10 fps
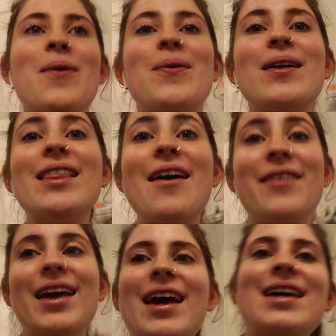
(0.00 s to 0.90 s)
we're
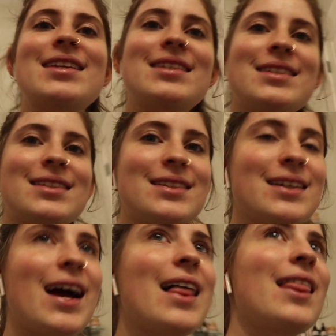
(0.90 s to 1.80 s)
loving it.
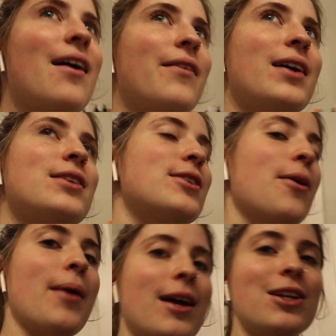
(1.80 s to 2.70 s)
I love it
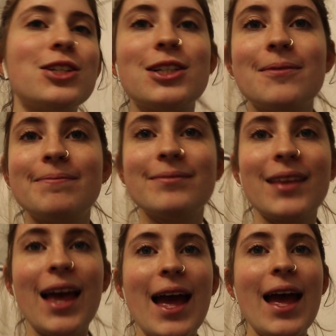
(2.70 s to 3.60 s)
so much.
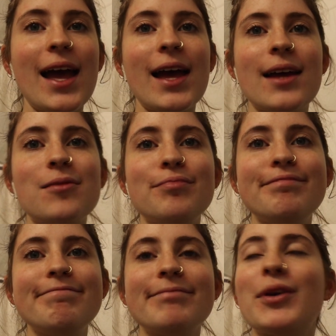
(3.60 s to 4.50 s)
And
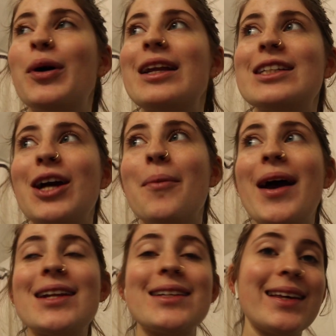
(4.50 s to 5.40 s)
I'm going to go
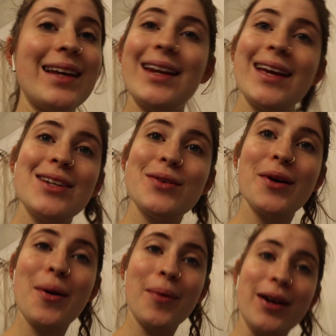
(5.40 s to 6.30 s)
back to cleaning and doing
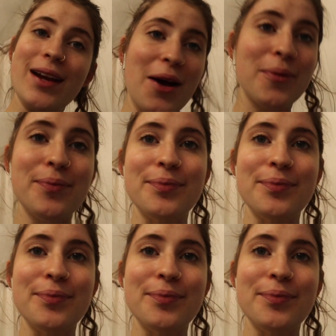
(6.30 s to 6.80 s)
homework now.